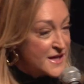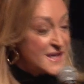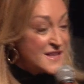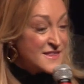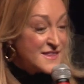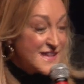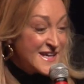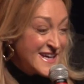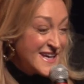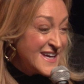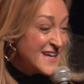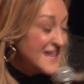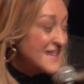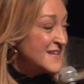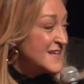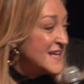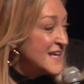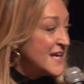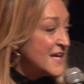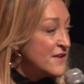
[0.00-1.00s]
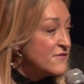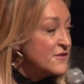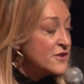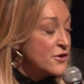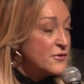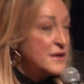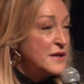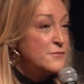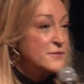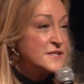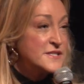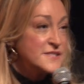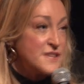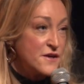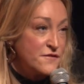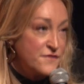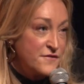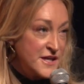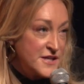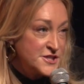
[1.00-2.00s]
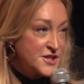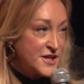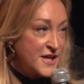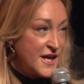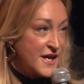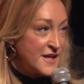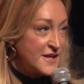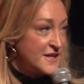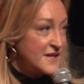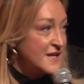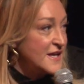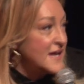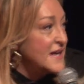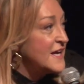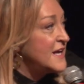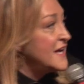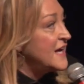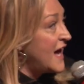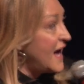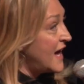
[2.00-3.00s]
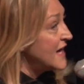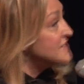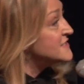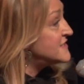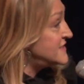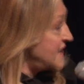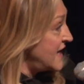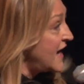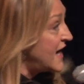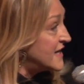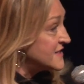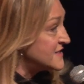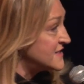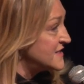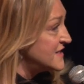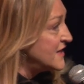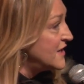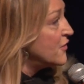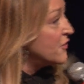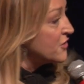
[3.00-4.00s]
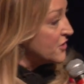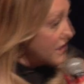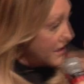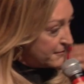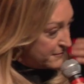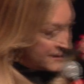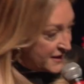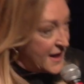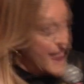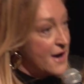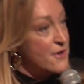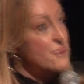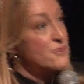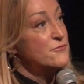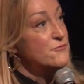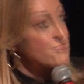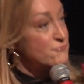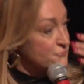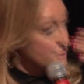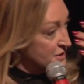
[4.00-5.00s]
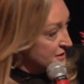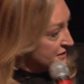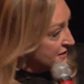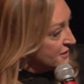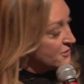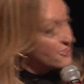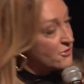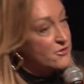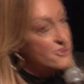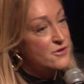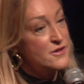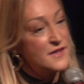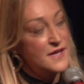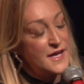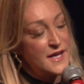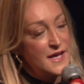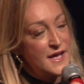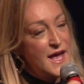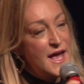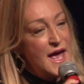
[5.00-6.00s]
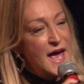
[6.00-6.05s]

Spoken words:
Lincoln, even though he was self-educated, he had debt coming out really early.